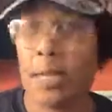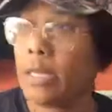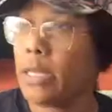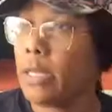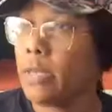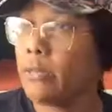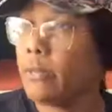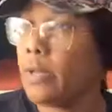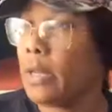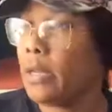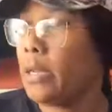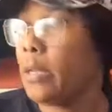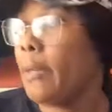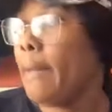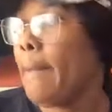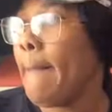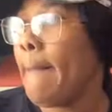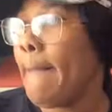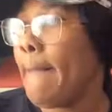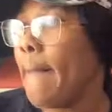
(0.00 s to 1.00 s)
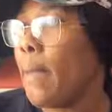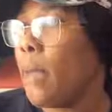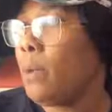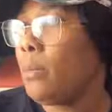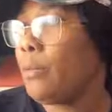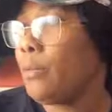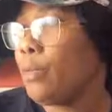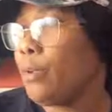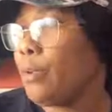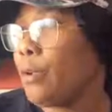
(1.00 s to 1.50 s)
and leave any.
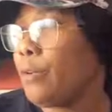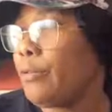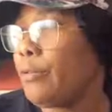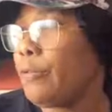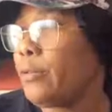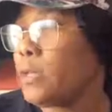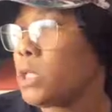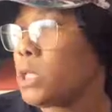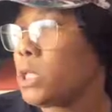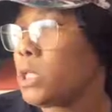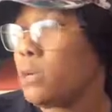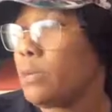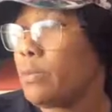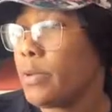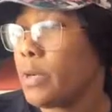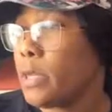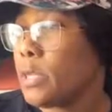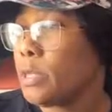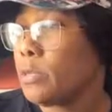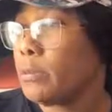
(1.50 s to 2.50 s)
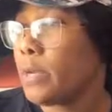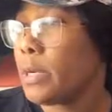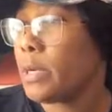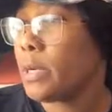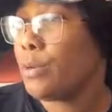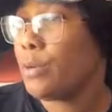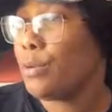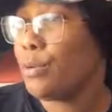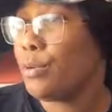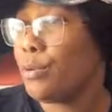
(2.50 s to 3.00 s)
But for some reason, my
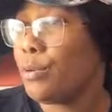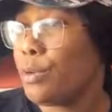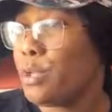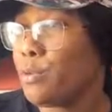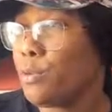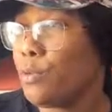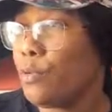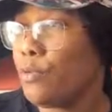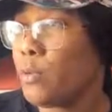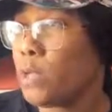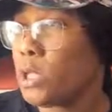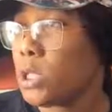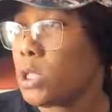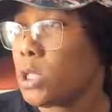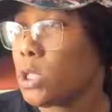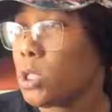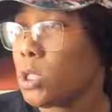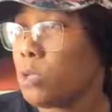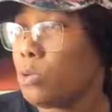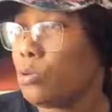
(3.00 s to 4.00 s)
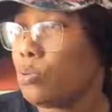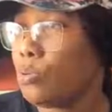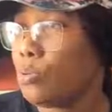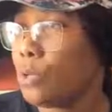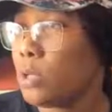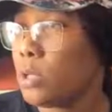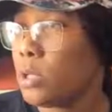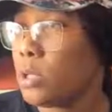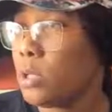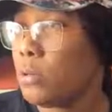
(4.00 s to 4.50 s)
computer is moving
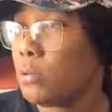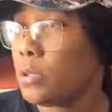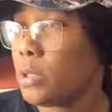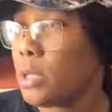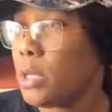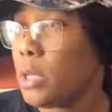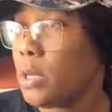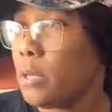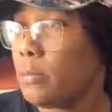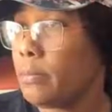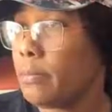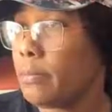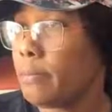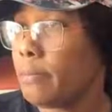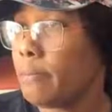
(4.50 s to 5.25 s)
super slow today.